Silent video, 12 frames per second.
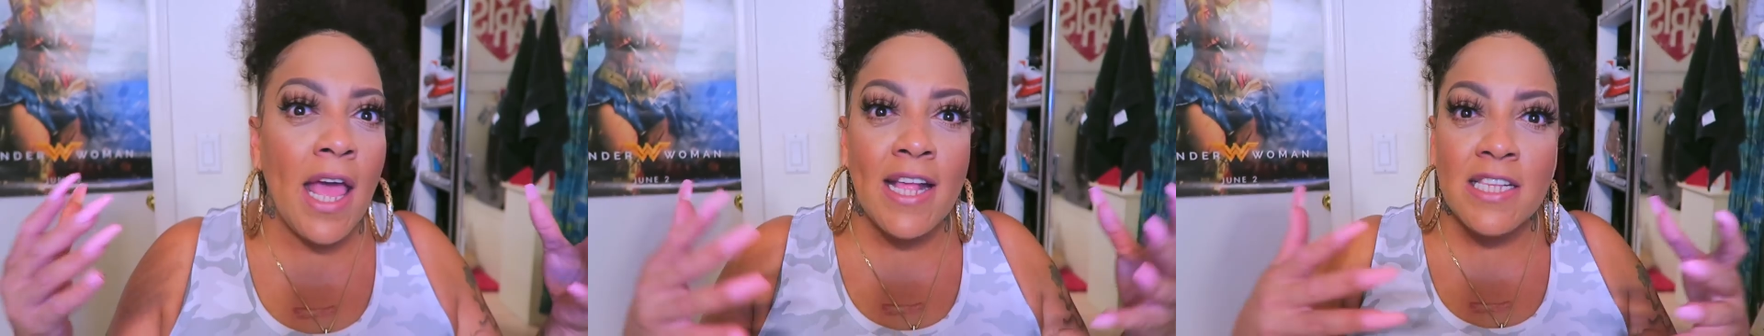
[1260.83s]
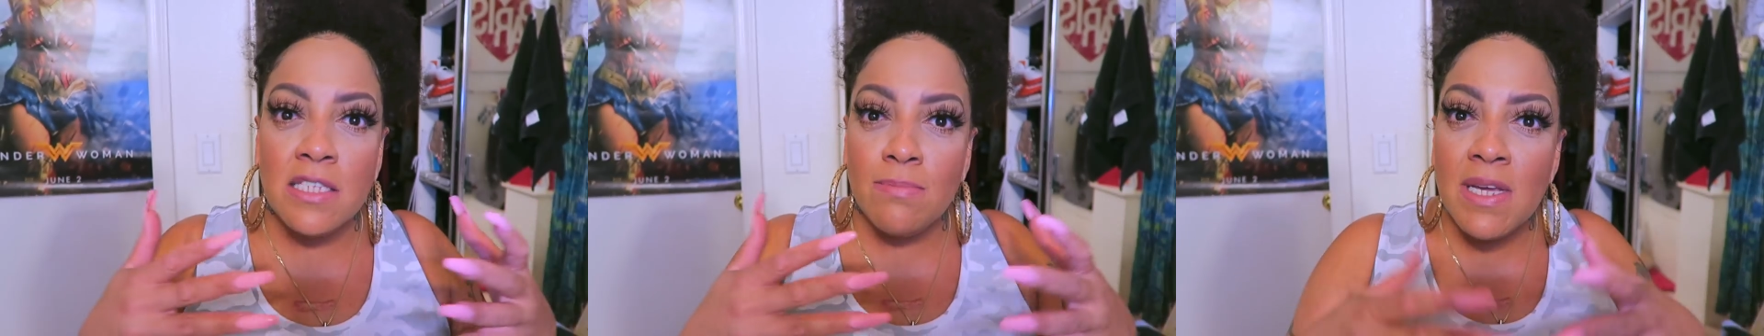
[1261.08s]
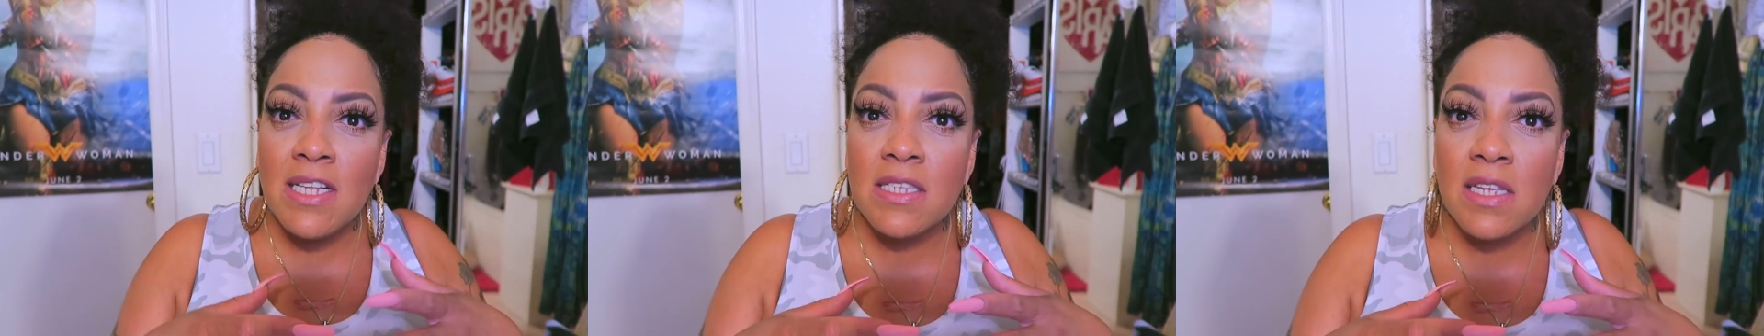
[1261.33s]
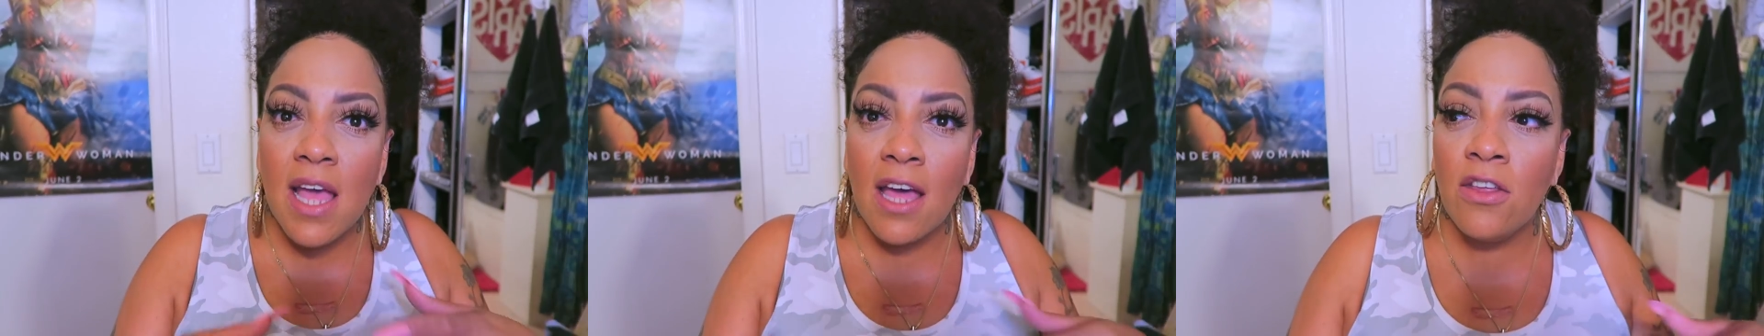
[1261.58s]
ends meet
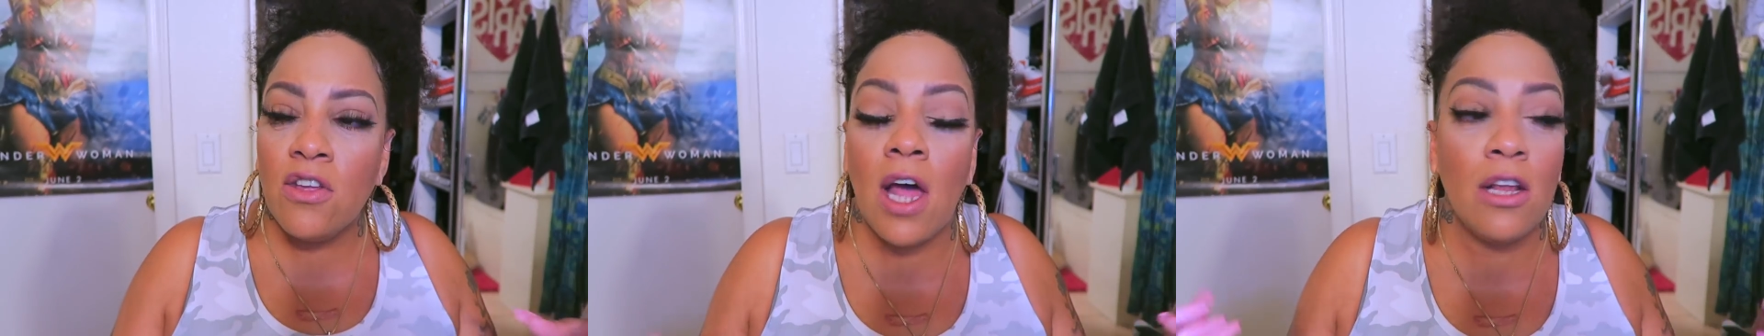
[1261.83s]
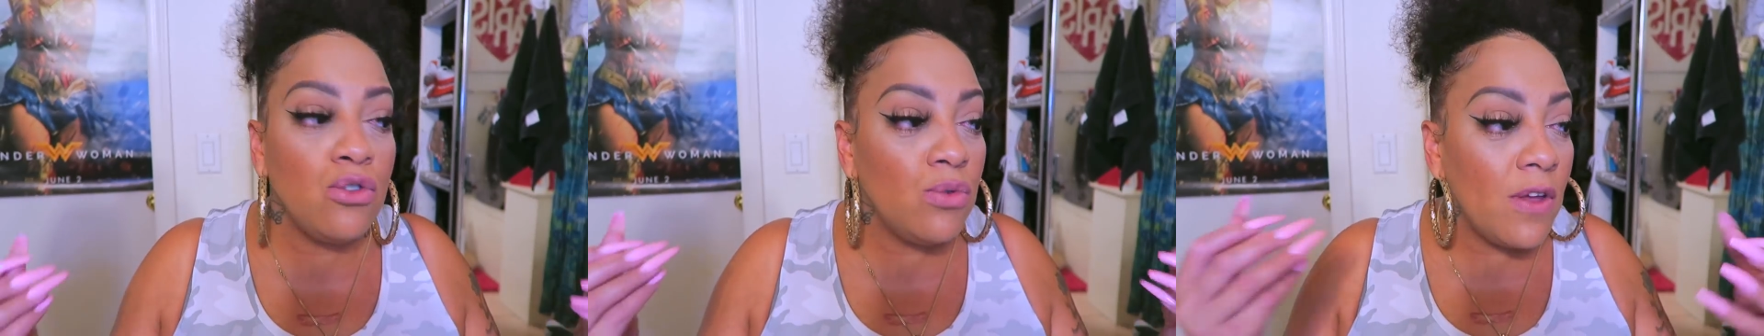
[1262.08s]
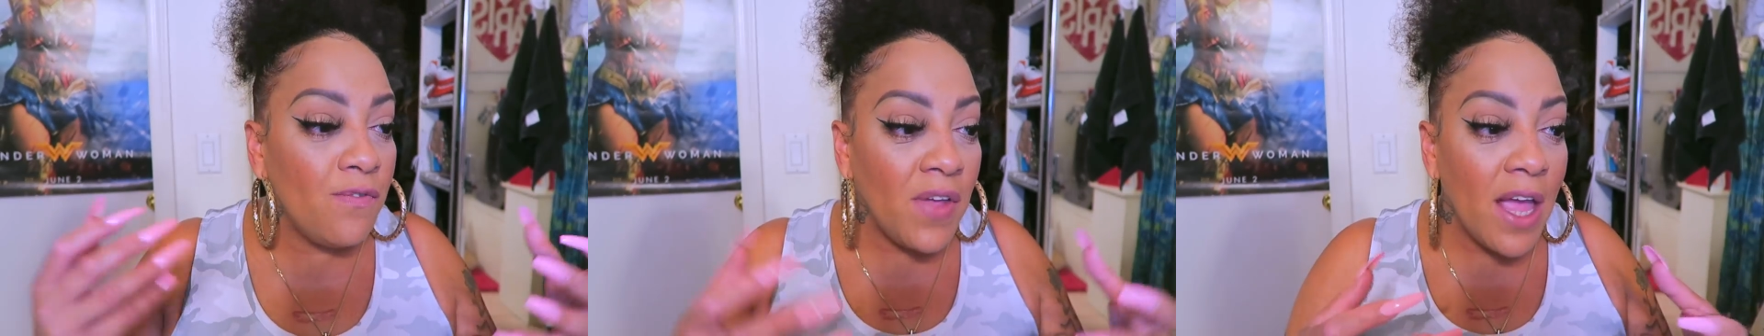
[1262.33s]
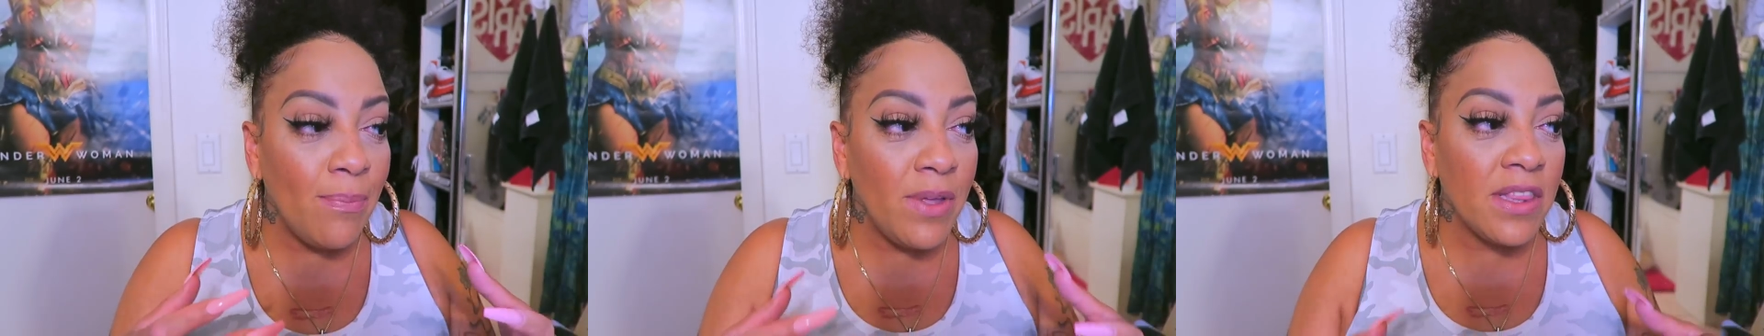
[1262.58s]
together, y'all are doing a
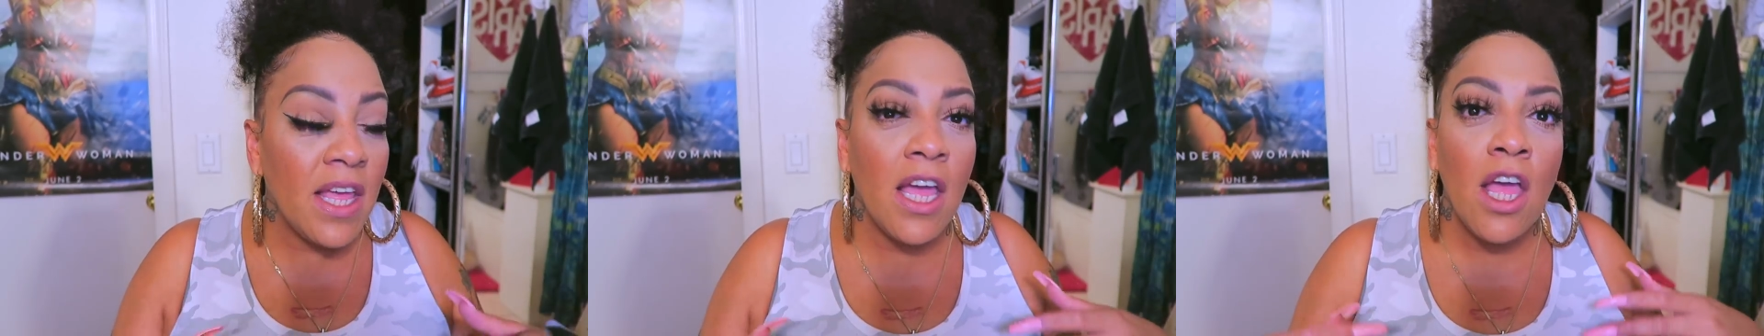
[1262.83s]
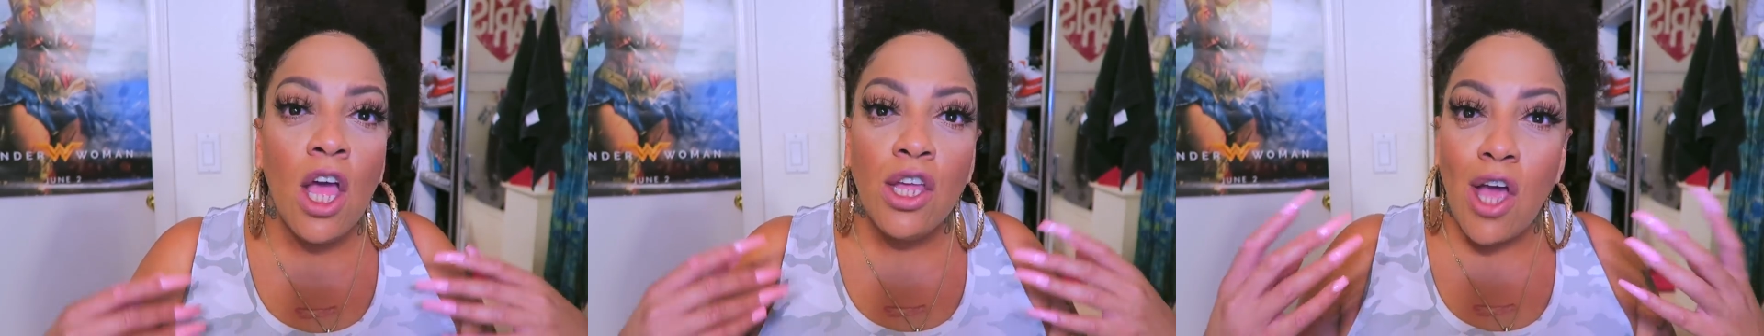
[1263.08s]
family thing,